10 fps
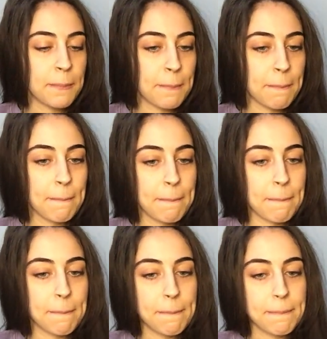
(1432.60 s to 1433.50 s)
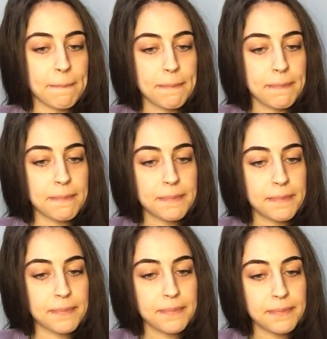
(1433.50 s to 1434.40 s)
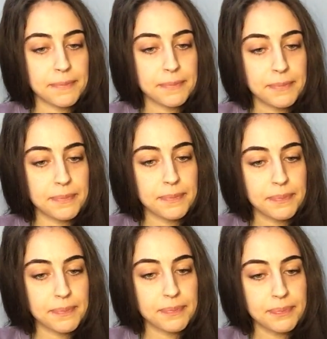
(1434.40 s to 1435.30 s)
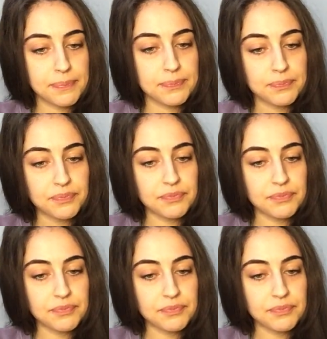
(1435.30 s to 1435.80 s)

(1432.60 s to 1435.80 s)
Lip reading: (no one is talking)